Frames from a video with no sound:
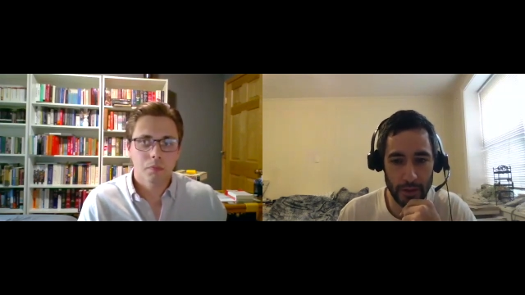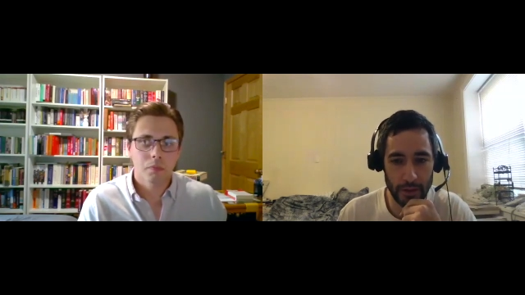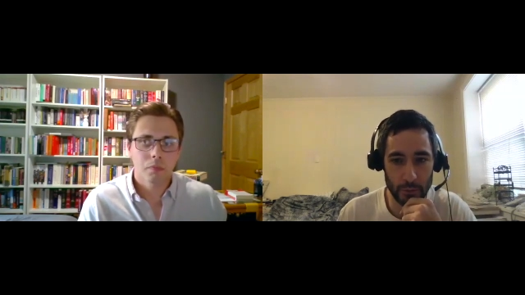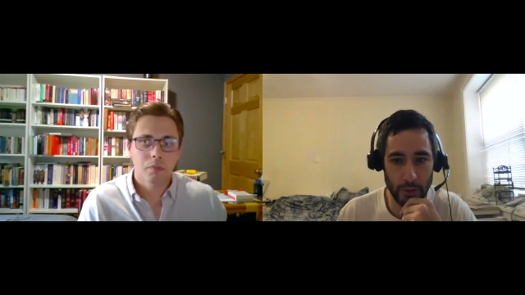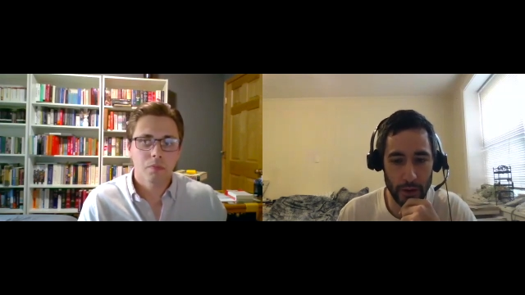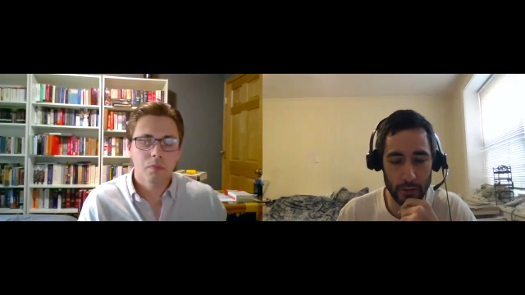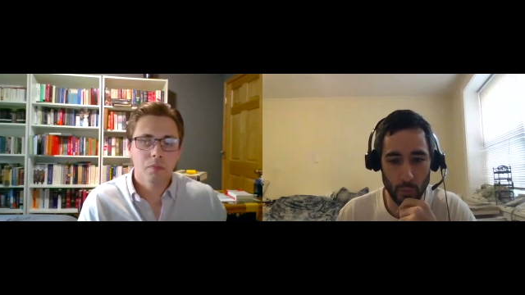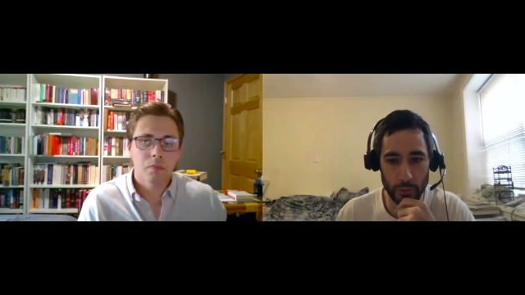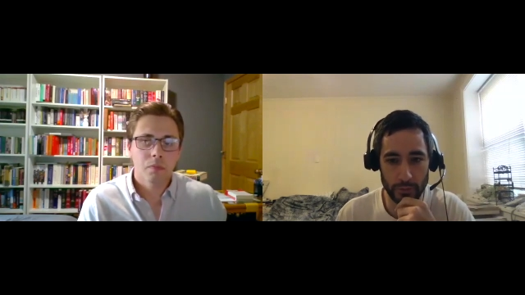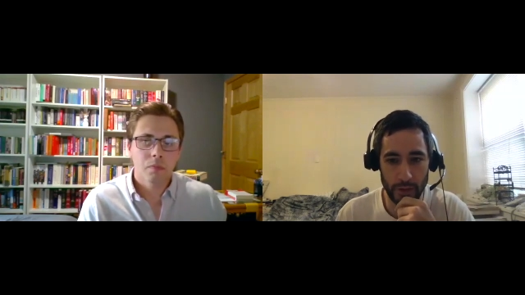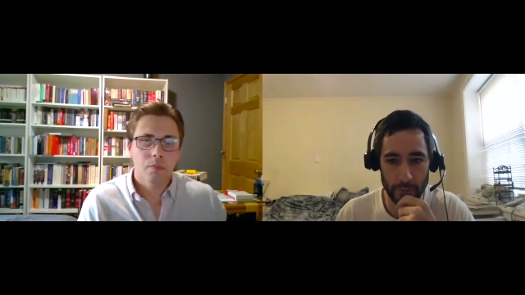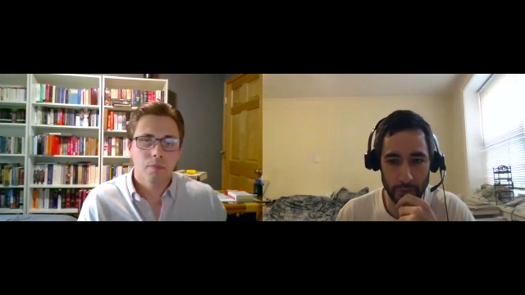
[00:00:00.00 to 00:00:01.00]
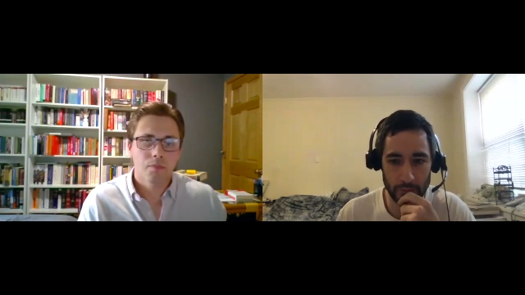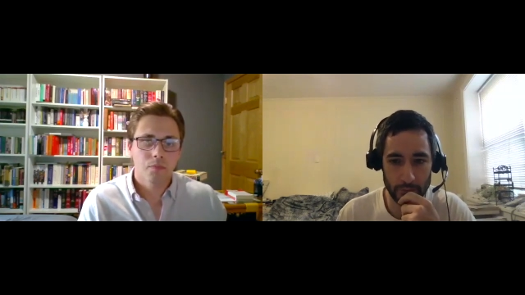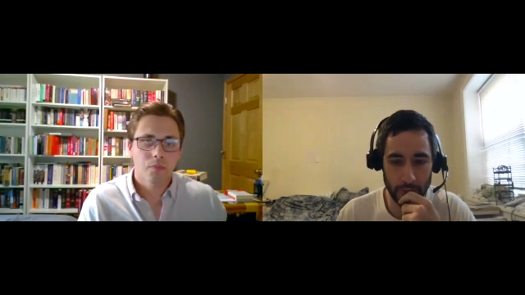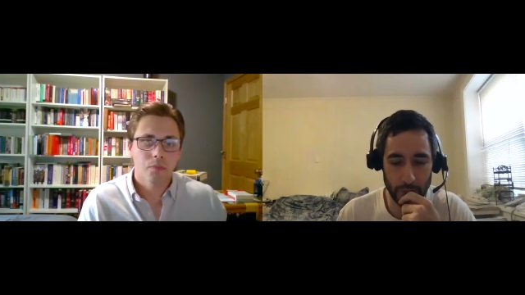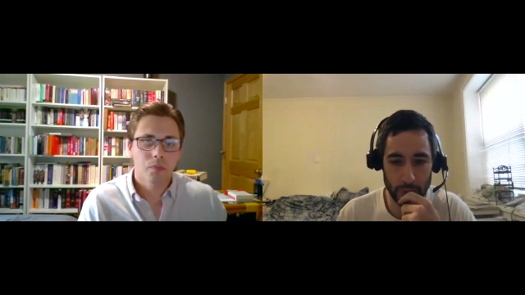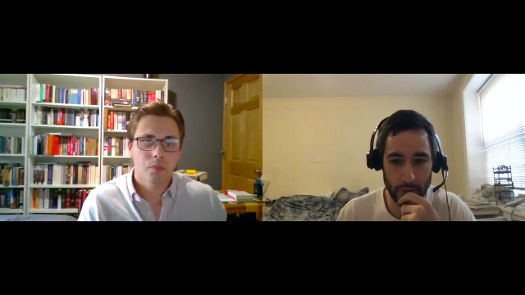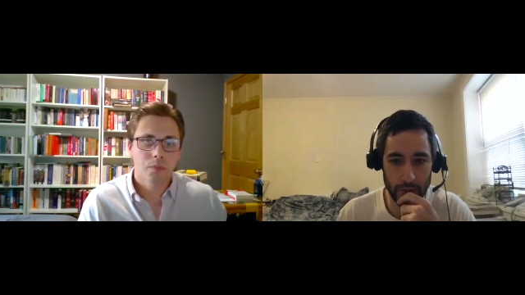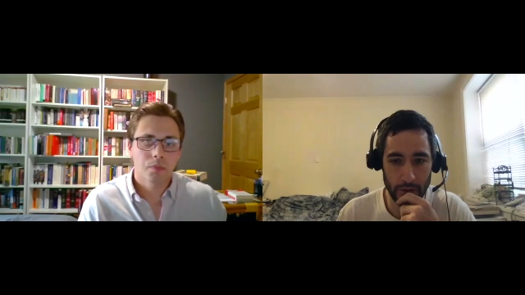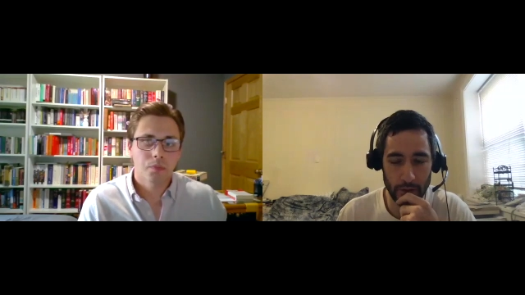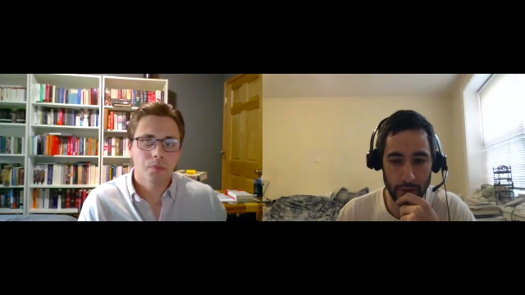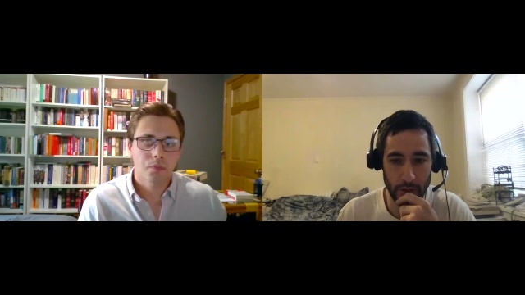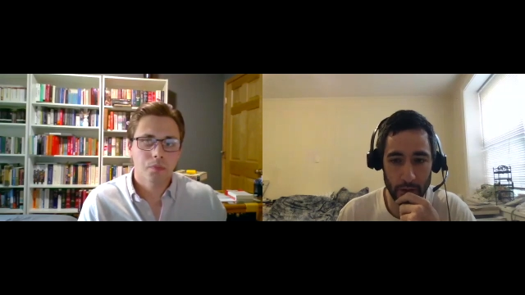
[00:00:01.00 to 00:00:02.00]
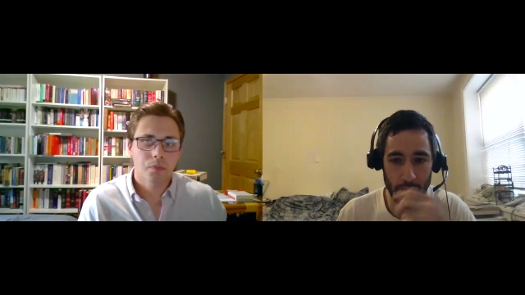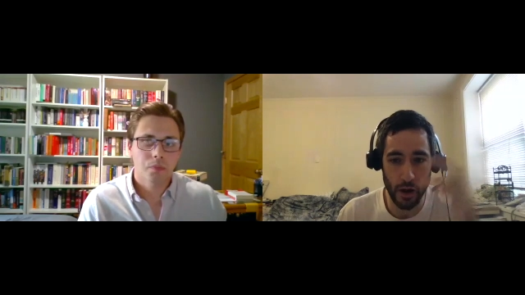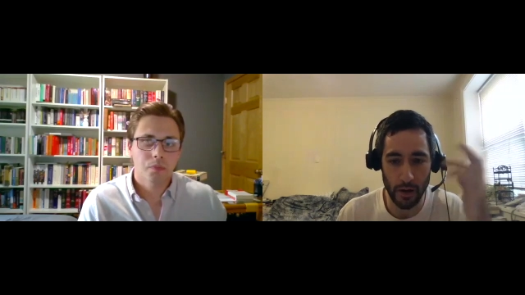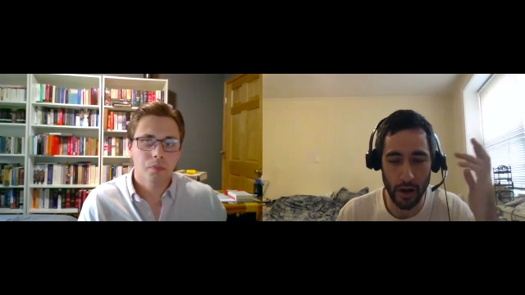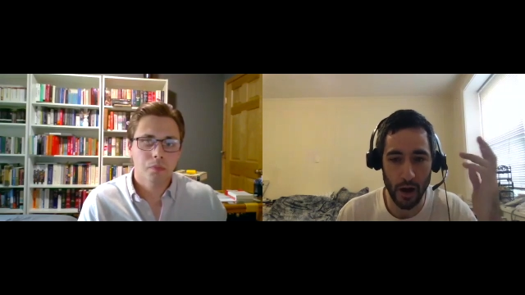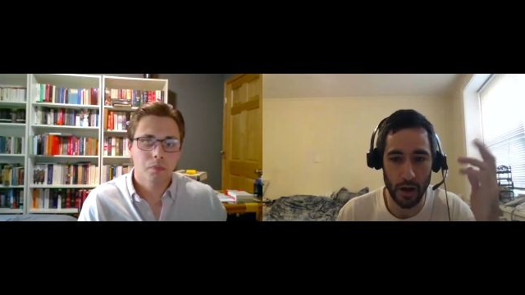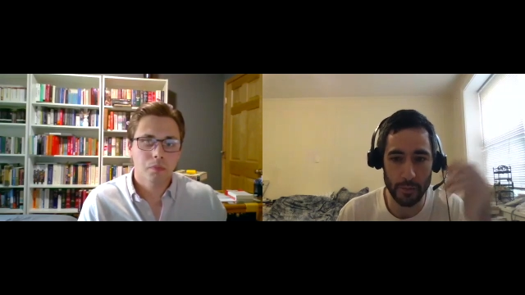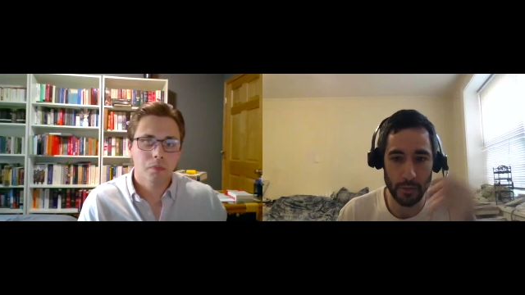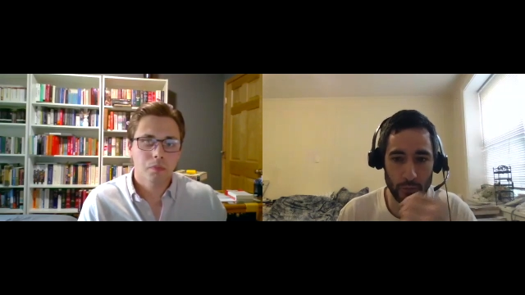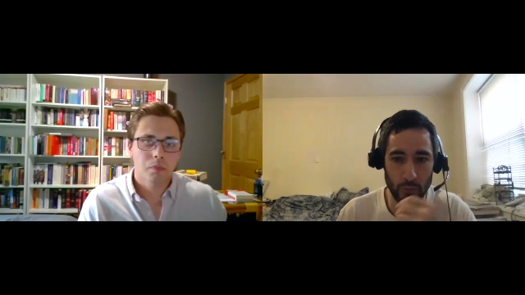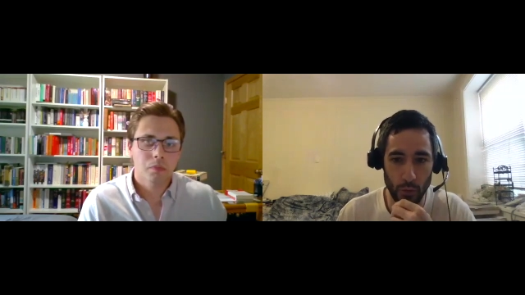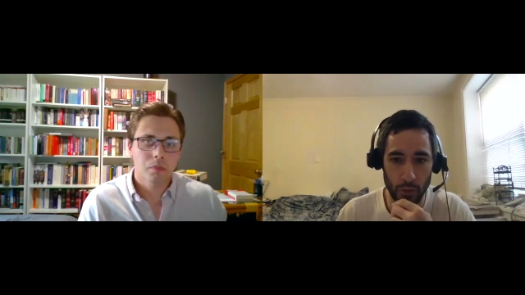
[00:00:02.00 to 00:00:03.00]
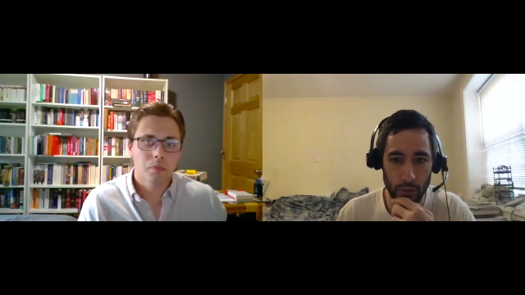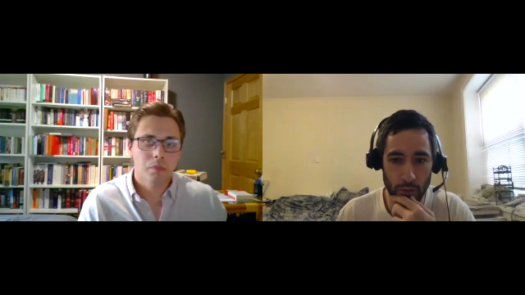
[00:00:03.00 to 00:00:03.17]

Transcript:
Speaker 1: Like we're not in wartime. Like we're not in an economy of war.